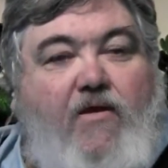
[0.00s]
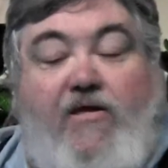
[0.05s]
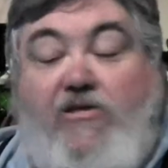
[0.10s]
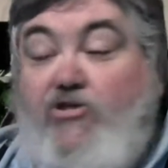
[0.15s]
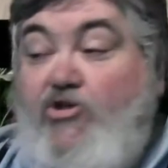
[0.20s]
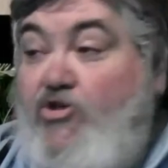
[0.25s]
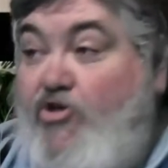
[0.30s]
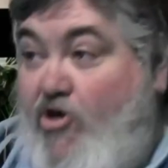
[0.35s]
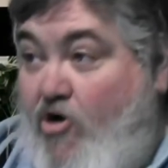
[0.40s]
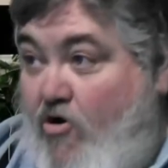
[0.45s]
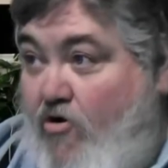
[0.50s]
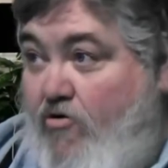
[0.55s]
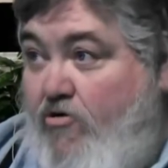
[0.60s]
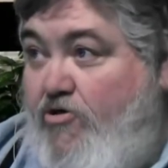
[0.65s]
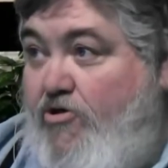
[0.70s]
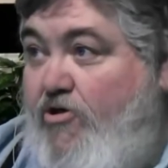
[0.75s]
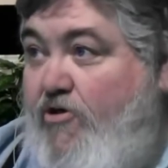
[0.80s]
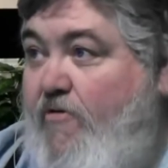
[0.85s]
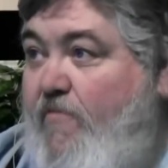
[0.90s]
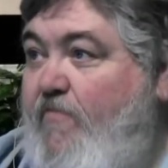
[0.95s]
his
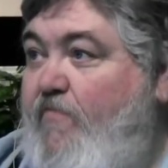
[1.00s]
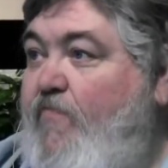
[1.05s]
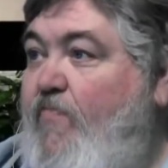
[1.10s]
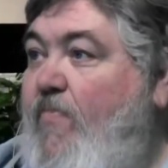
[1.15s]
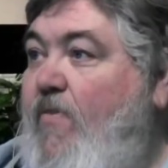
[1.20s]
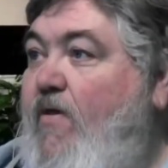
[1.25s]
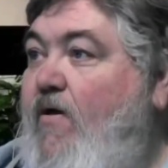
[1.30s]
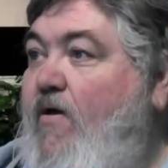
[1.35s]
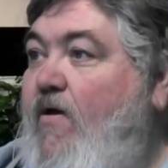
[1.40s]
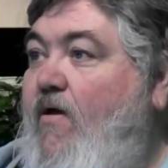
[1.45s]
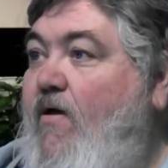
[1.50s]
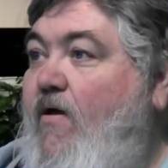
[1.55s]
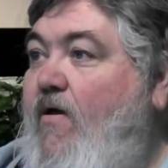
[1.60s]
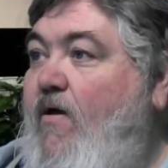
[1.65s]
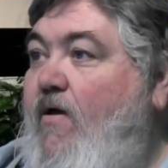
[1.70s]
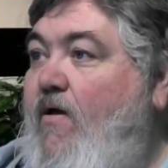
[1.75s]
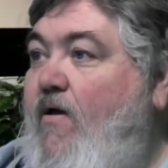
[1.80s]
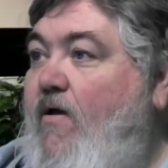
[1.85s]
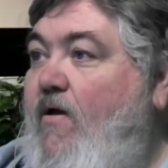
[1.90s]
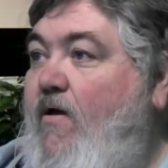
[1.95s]
church,
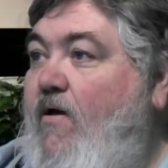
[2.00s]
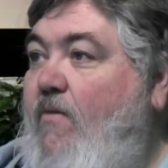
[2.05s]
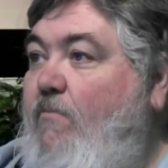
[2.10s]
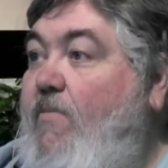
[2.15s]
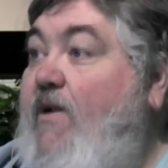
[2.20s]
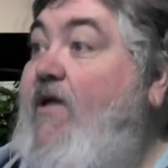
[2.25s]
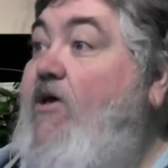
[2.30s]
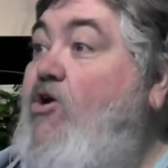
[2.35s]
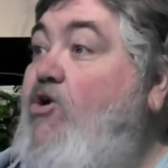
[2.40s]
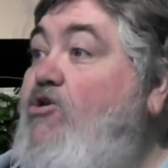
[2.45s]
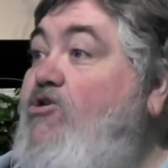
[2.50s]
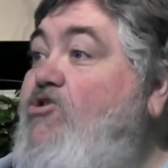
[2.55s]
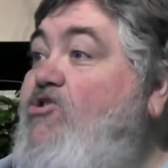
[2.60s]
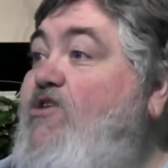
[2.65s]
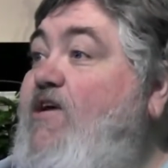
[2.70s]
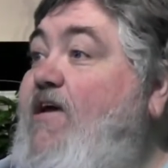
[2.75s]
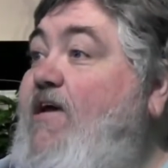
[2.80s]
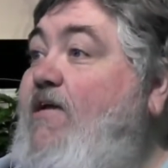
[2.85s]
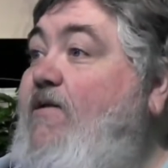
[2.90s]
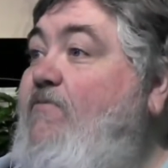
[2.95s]
but he
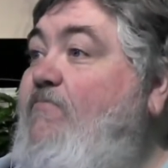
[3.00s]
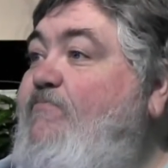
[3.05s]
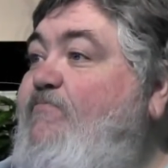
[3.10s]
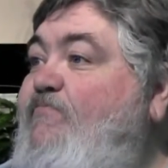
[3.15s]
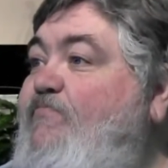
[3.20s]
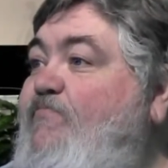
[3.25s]
couldn't sin.